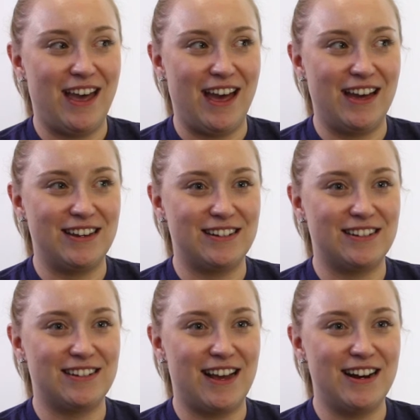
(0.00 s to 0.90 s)

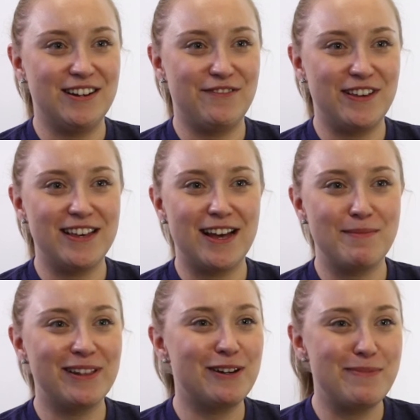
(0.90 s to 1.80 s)
and getting to feel like
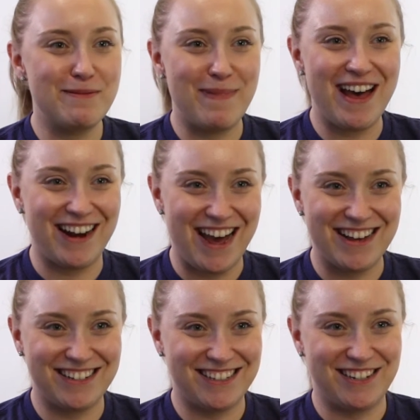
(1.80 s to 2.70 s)
I'm a little bit
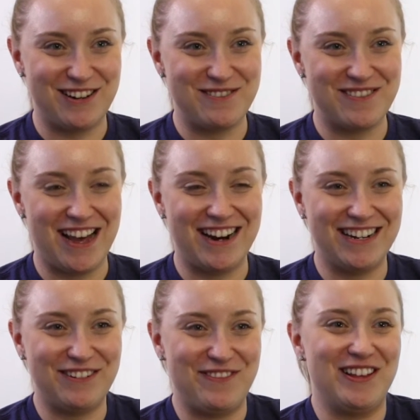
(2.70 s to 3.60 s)
badass,
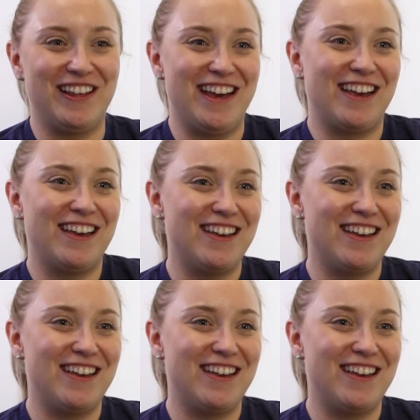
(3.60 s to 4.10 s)
getting to feel like,